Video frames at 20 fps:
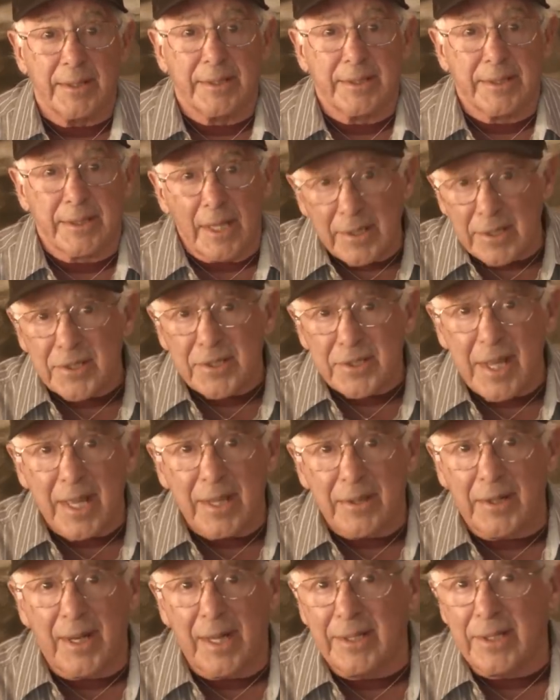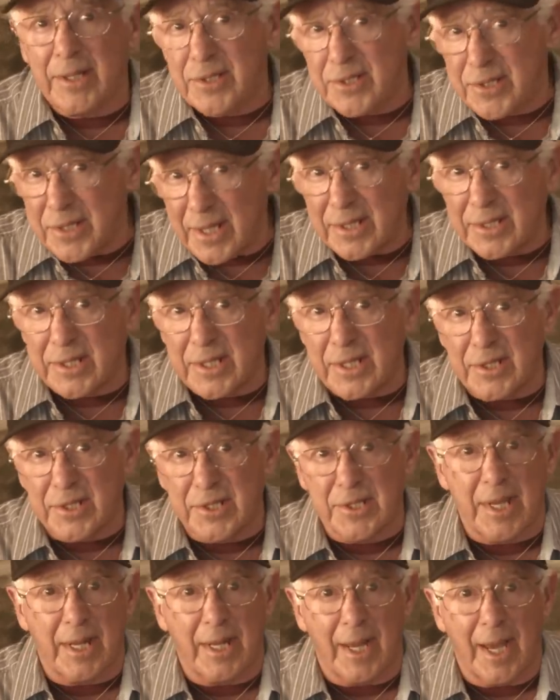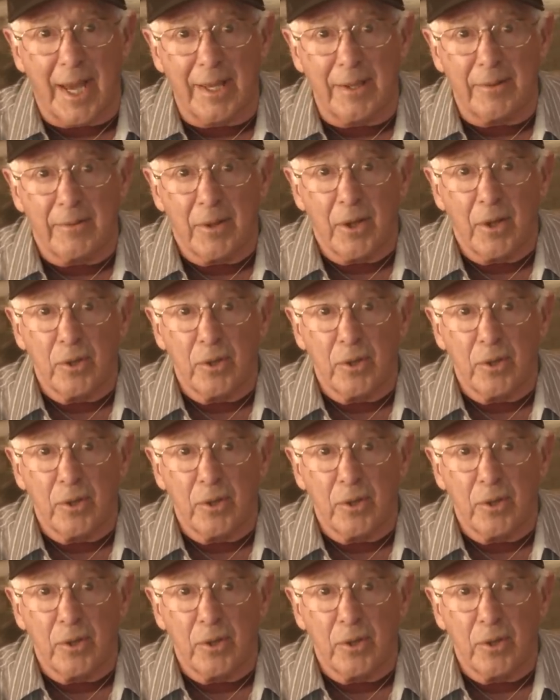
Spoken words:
To understand the 1960s, said I,